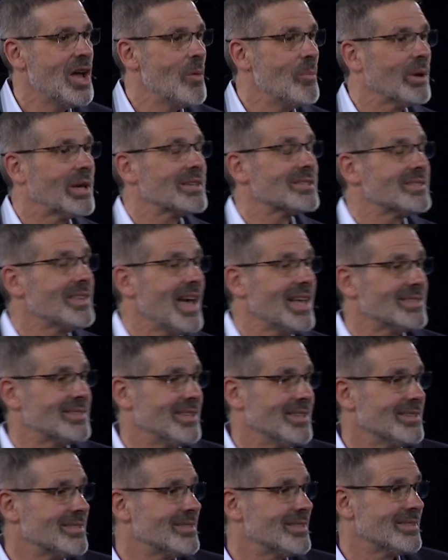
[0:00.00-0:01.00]
Because that's
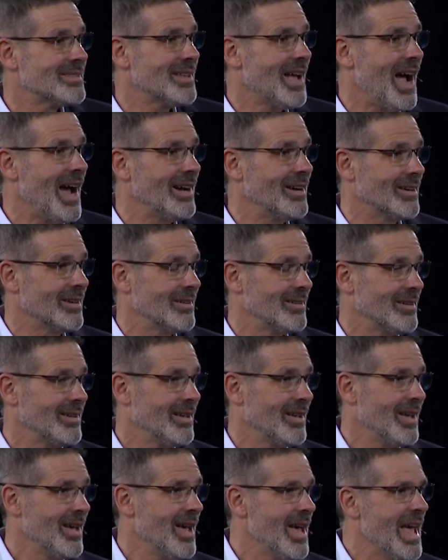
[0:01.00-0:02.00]
His desire.
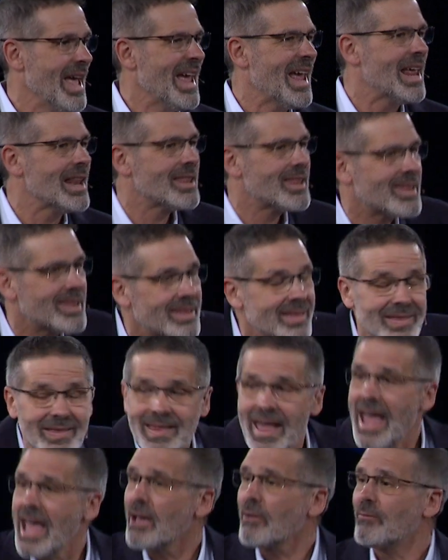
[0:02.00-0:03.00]
In
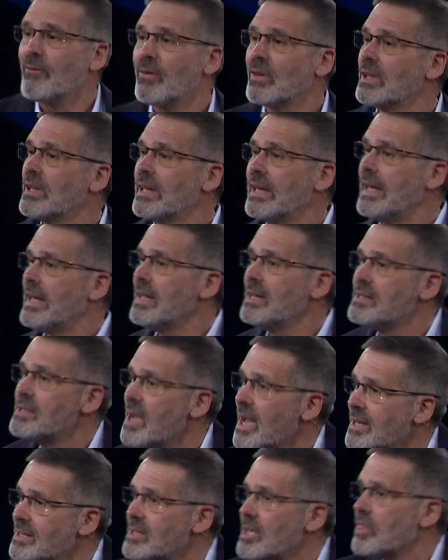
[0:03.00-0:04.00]
Thankfully, he
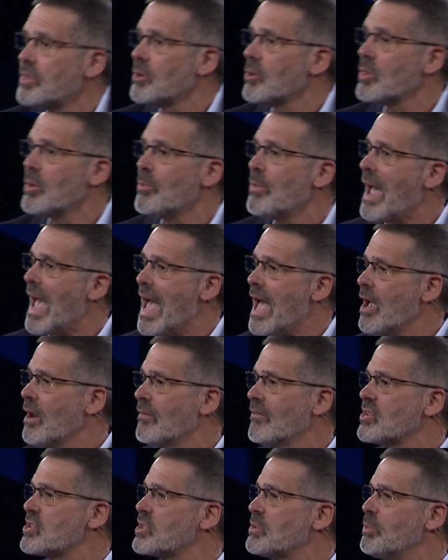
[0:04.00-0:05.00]
does it through the power
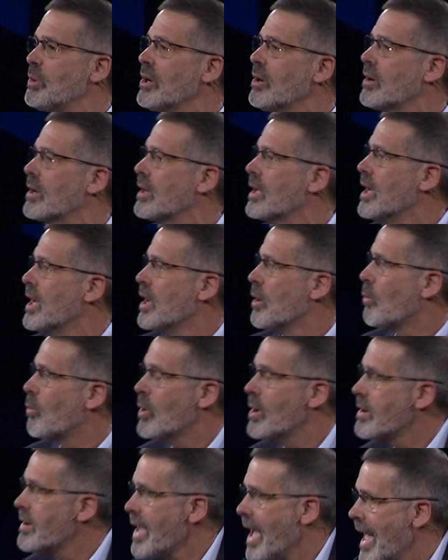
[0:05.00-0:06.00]
of his spirit.
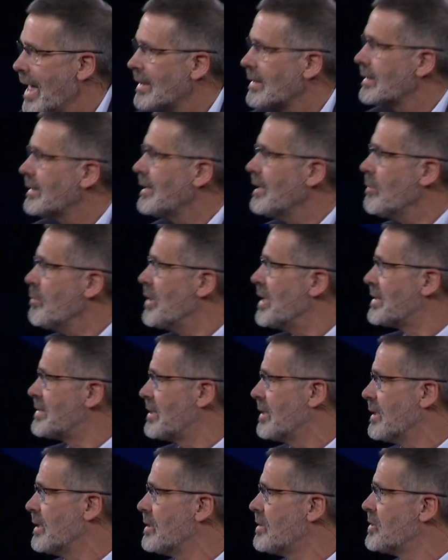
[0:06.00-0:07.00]
We're not
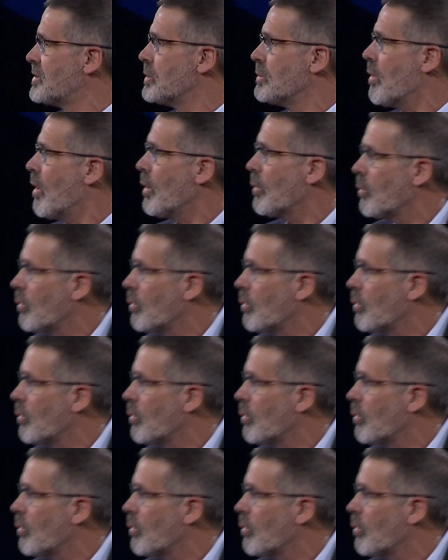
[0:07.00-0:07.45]
limited to our